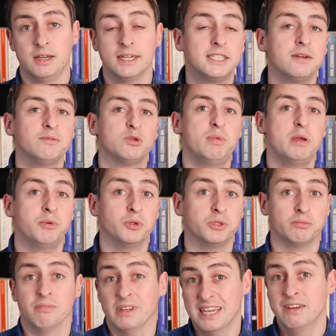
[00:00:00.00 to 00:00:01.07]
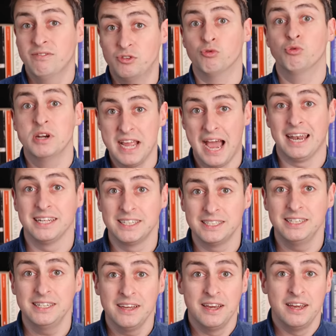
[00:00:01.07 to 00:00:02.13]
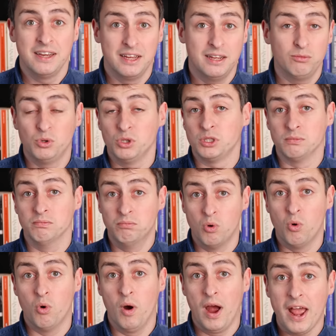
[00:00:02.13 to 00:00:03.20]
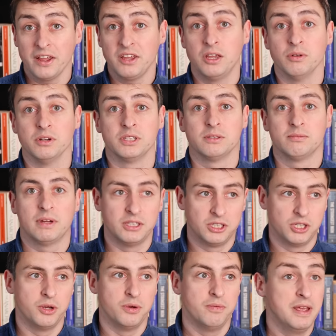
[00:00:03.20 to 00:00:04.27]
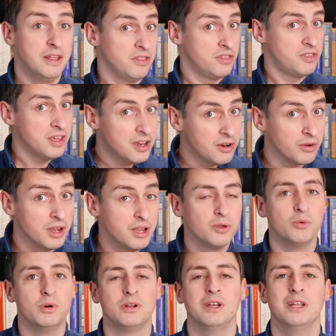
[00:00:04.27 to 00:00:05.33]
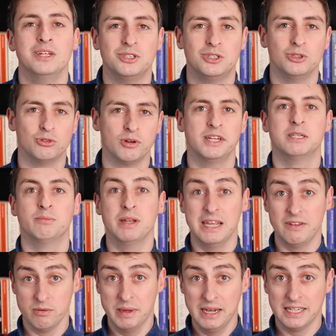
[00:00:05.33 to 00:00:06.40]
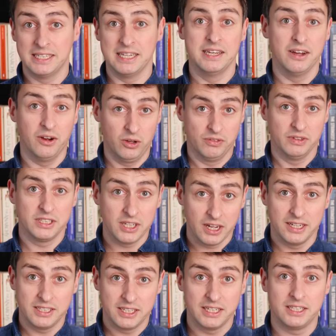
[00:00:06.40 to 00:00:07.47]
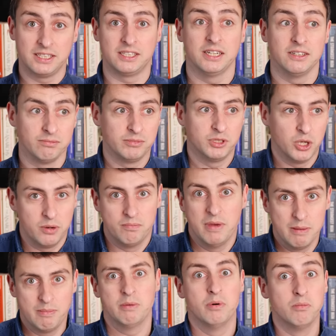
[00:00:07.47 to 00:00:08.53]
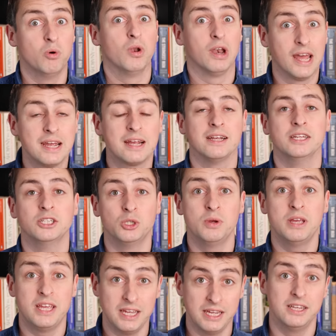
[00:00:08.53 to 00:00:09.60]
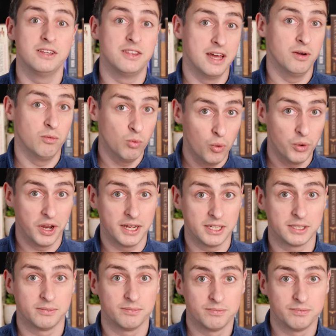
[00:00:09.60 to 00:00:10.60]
In terms of people's lived reality, it was more accurate, and so in theory would lead to greater believability of scientists and so make people more likely to heed their warnings.